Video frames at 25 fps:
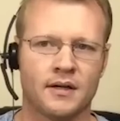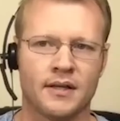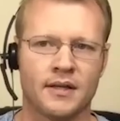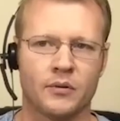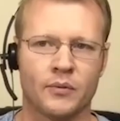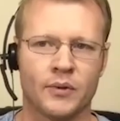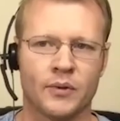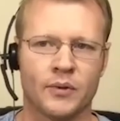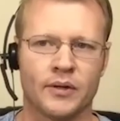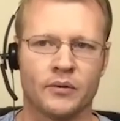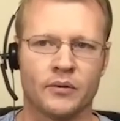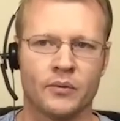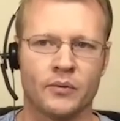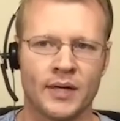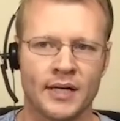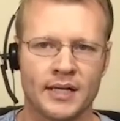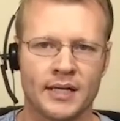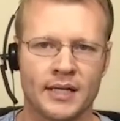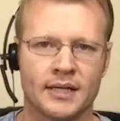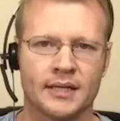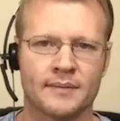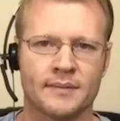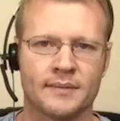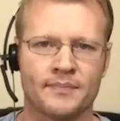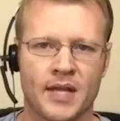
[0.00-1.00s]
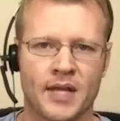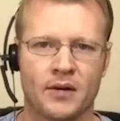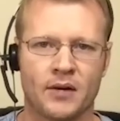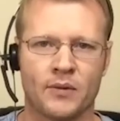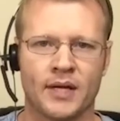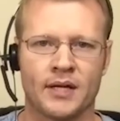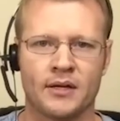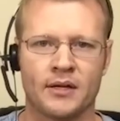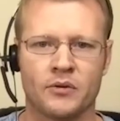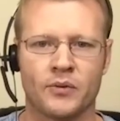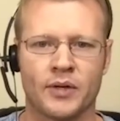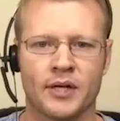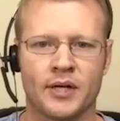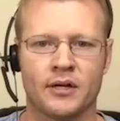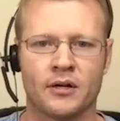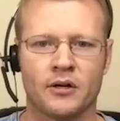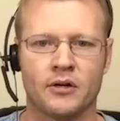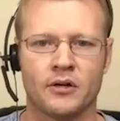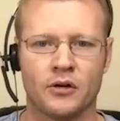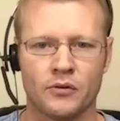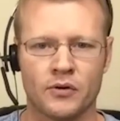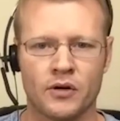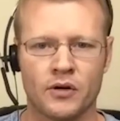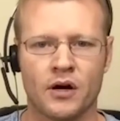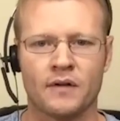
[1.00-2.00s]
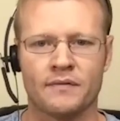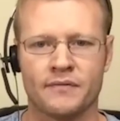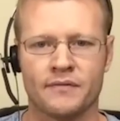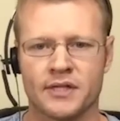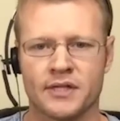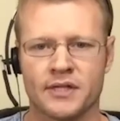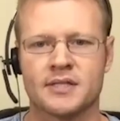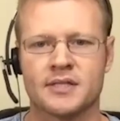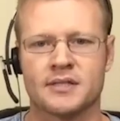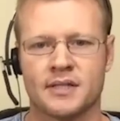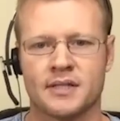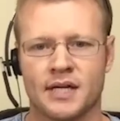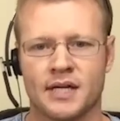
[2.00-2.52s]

that we were renting and we had to rent our own office.